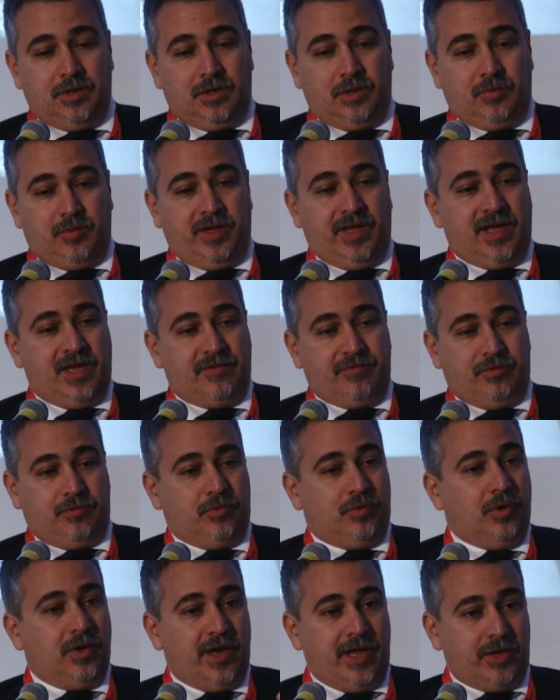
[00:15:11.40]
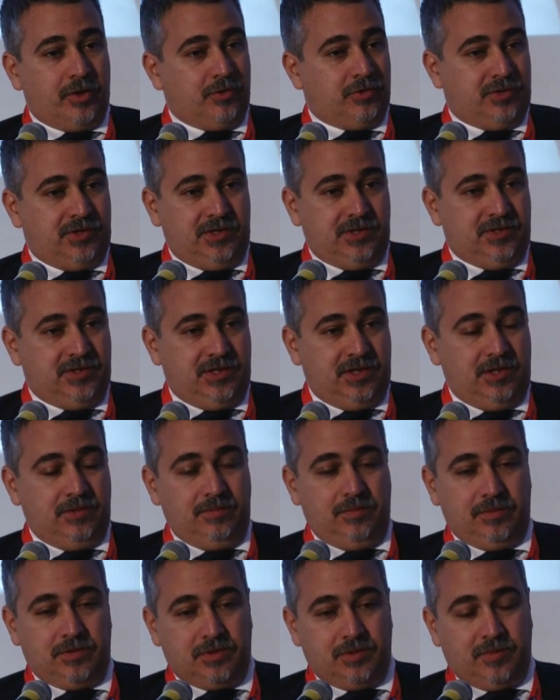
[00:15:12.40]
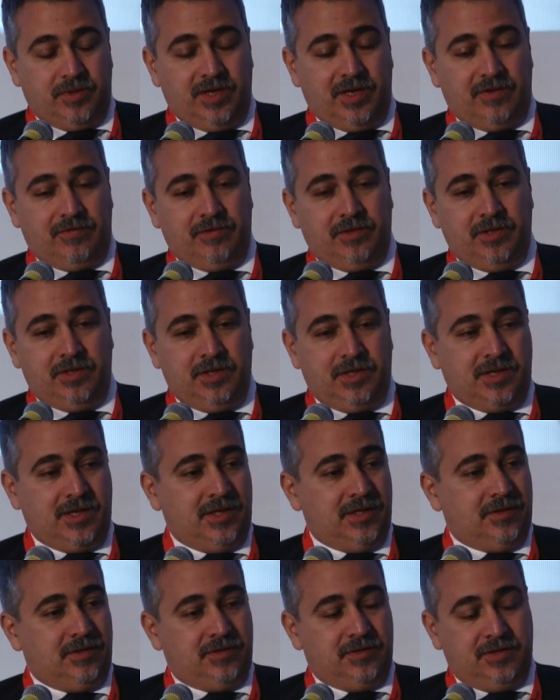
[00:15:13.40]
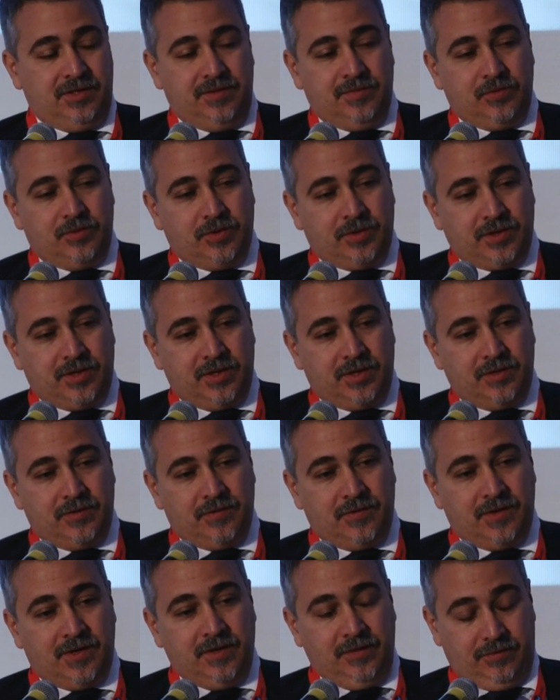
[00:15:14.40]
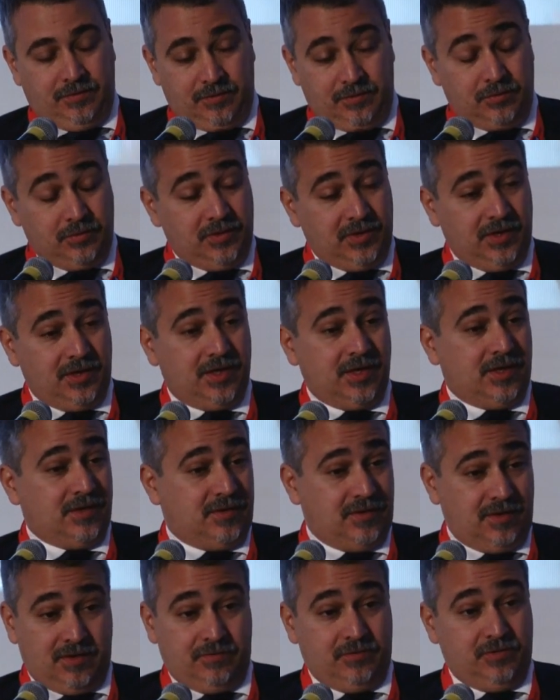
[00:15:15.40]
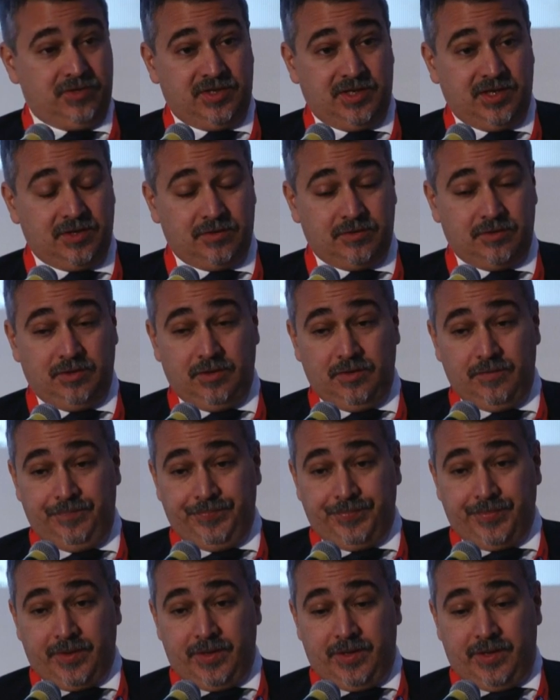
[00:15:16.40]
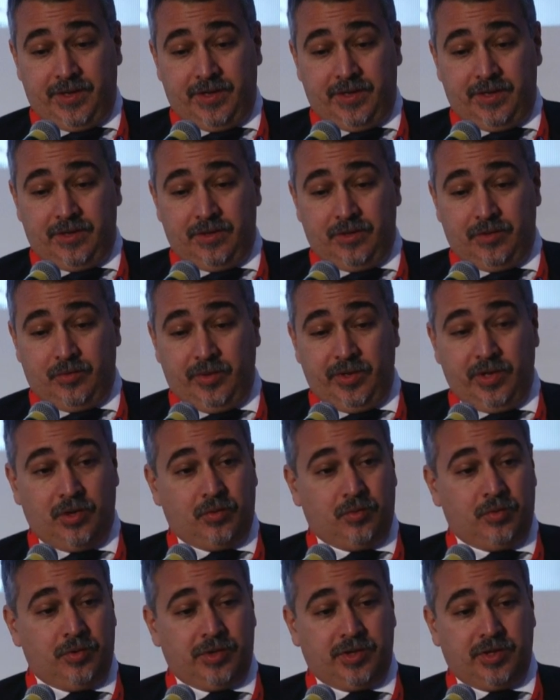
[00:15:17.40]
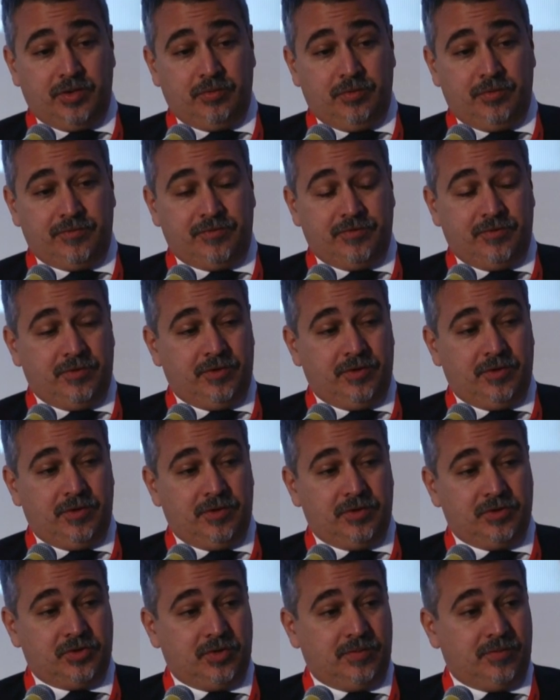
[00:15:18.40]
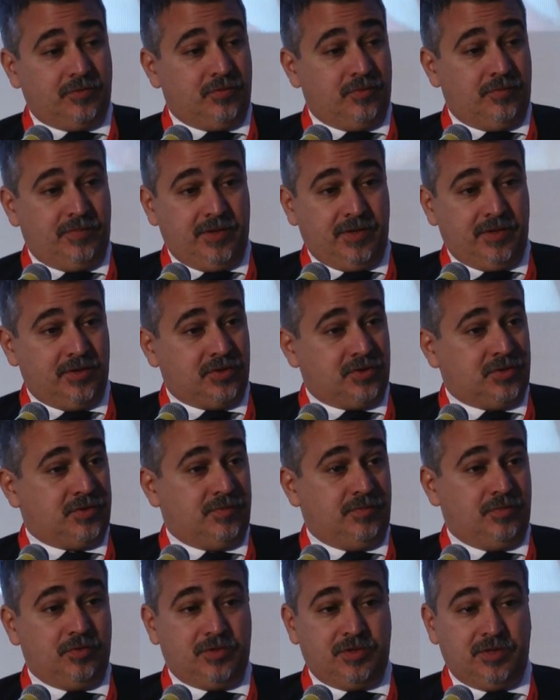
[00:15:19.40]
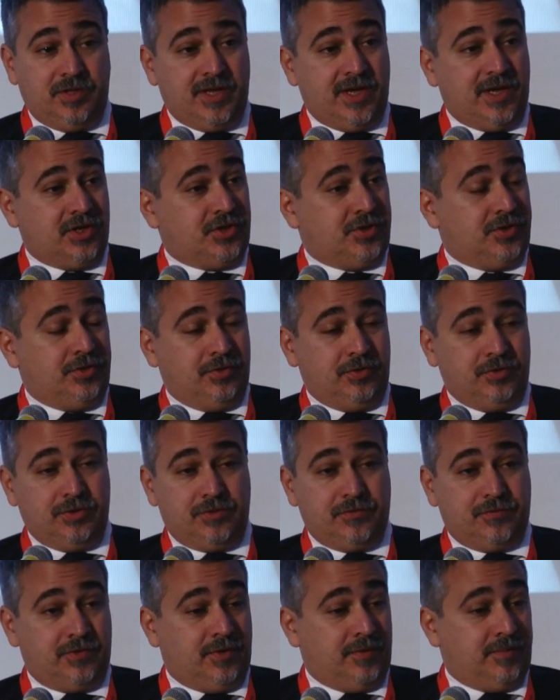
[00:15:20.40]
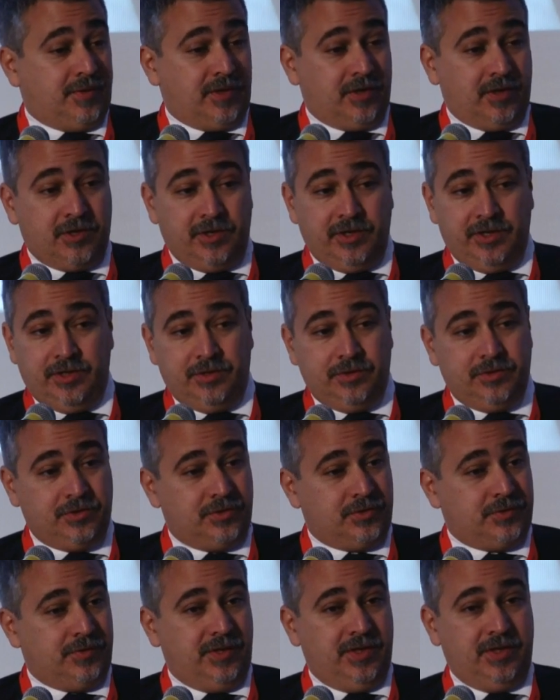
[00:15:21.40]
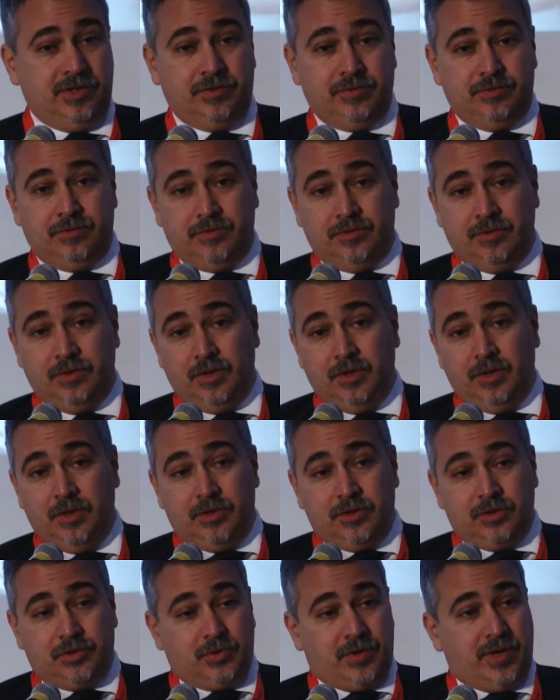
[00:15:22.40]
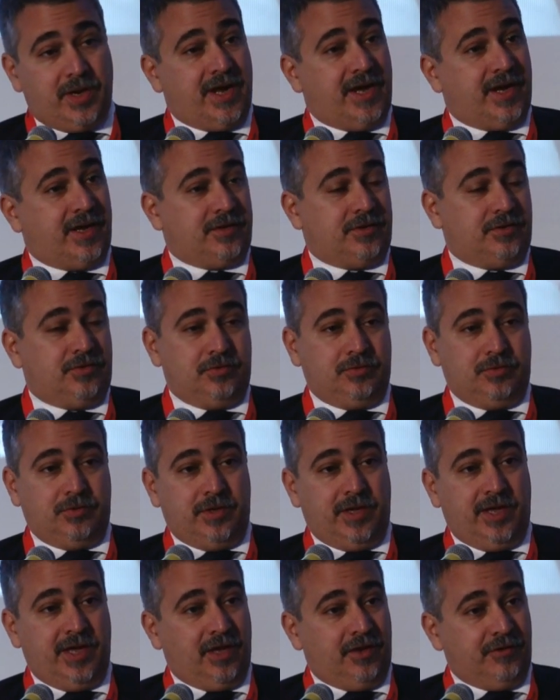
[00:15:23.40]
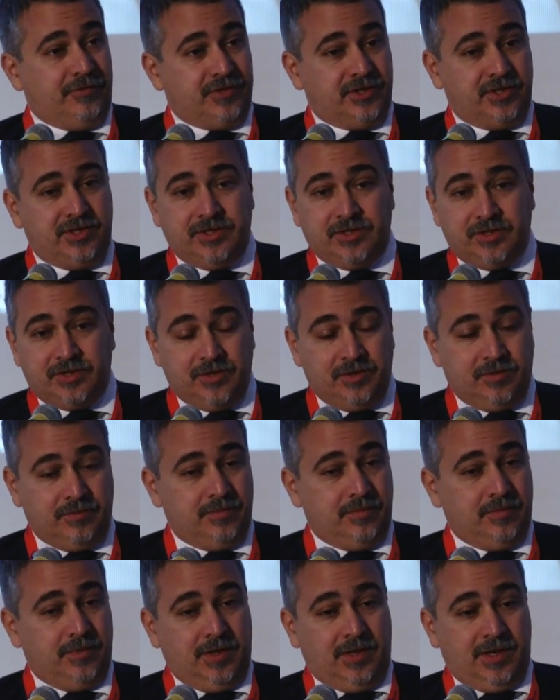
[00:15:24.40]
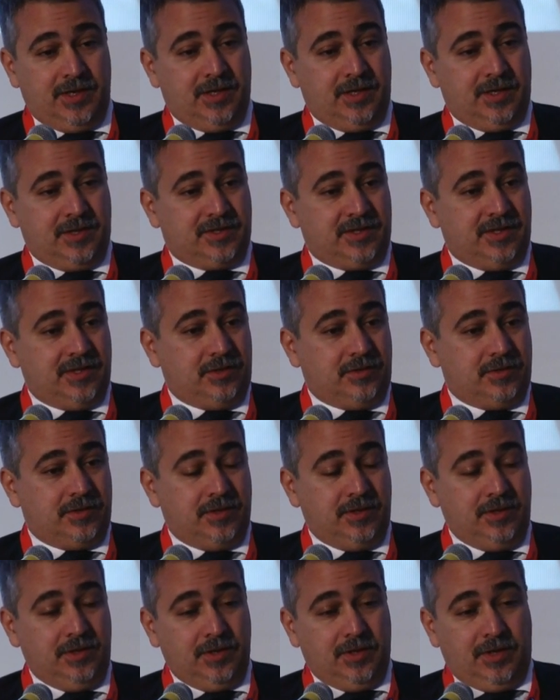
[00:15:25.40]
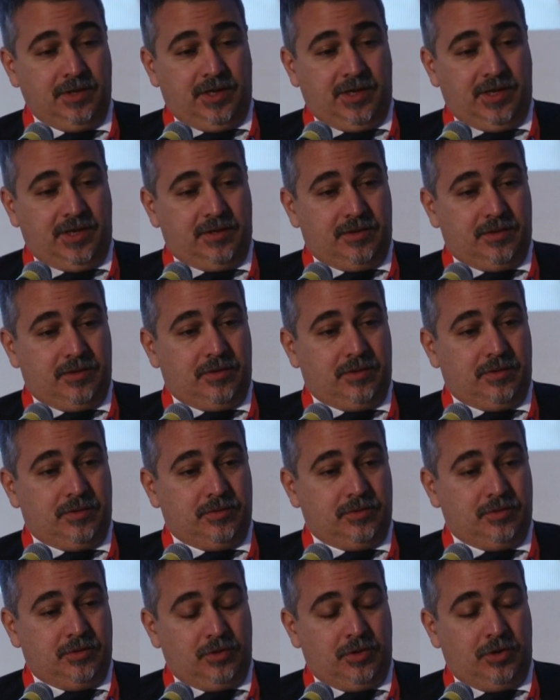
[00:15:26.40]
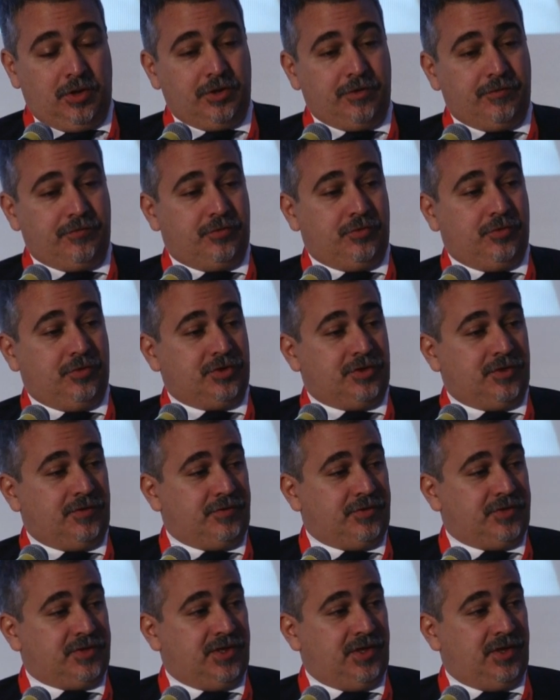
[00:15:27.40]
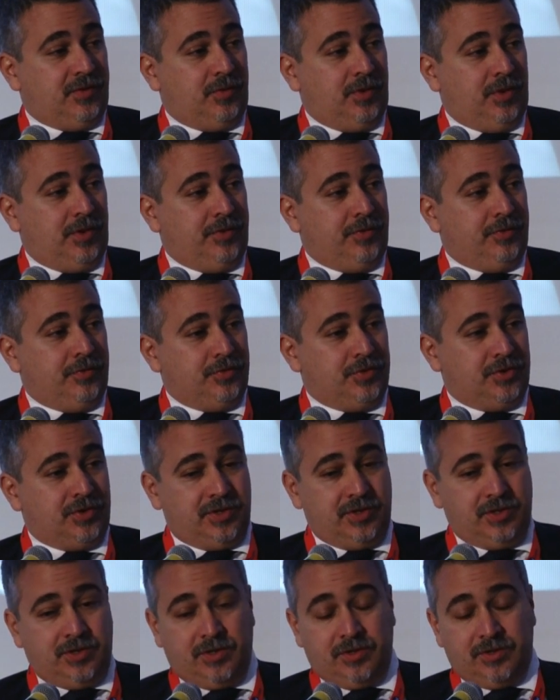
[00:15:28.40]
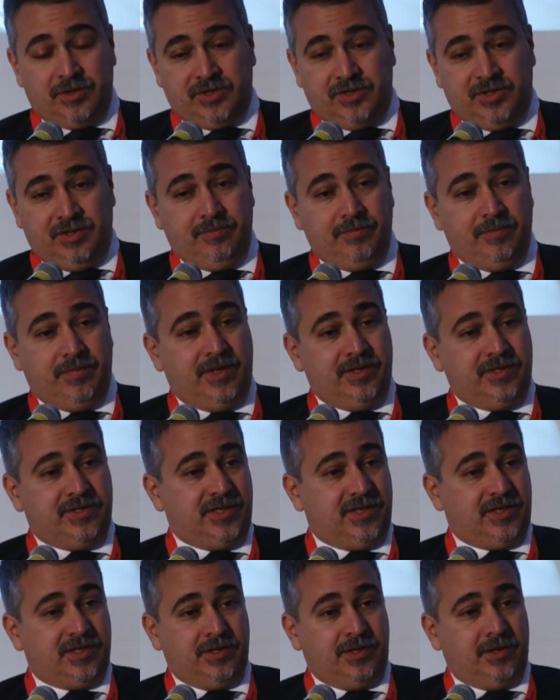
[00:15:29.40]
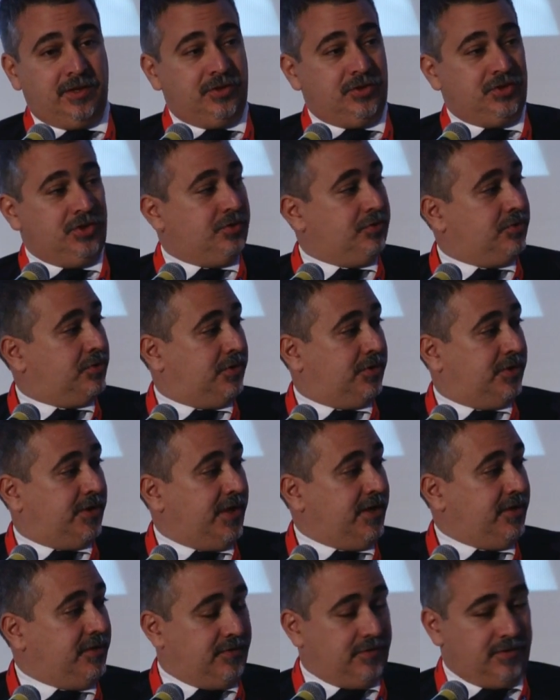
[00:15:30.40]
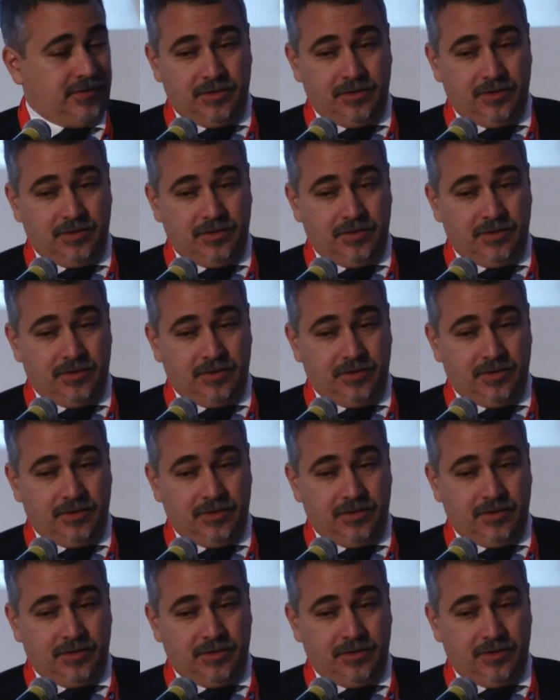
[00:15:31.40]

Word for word: we have a whole IoT team, so we have a dedicated team working on that, looking at every sector. And we are working with some of the biggest multinationals, from car industry to truck to health system, and etc. And a lot of those obviously will use SIM-based technology to connect.